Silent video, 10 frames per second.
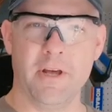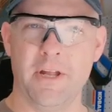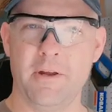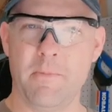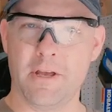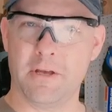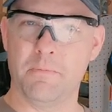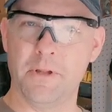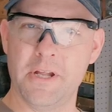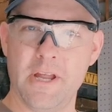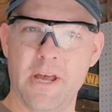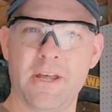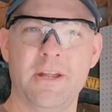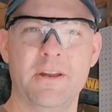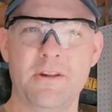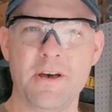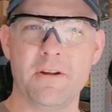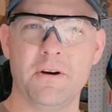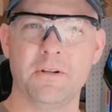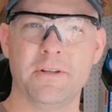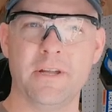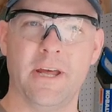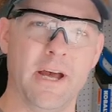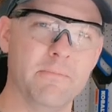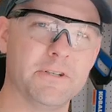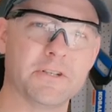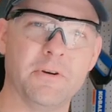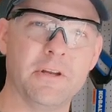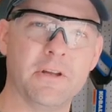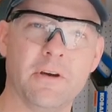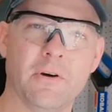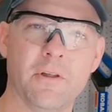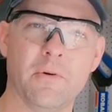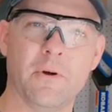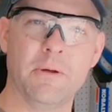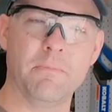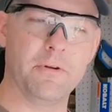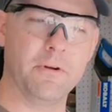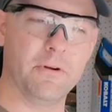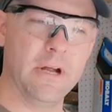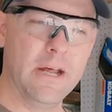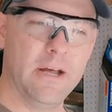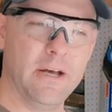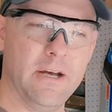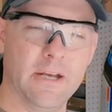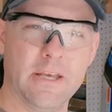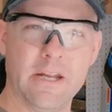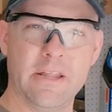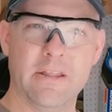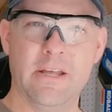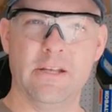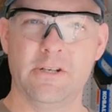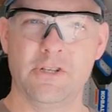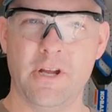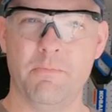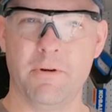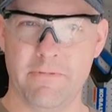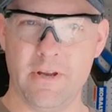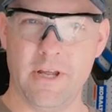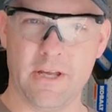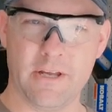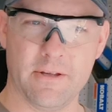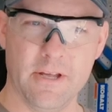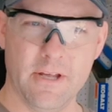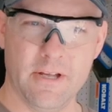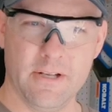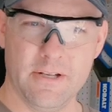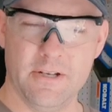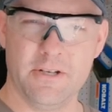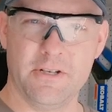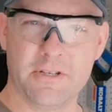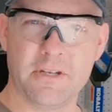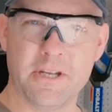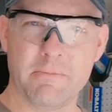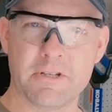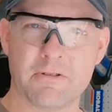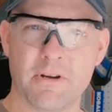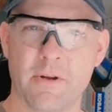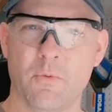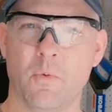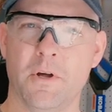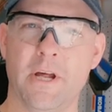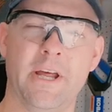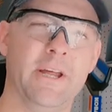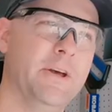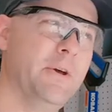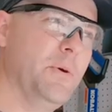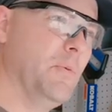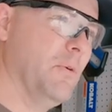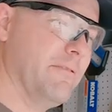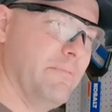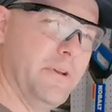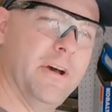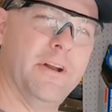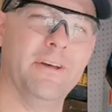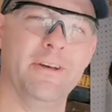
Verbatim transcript: ahead and make a complete neck. Not all today. I'm just going to go all the way up through uh, getting the shape of the neck just to demonstrate what I would have done,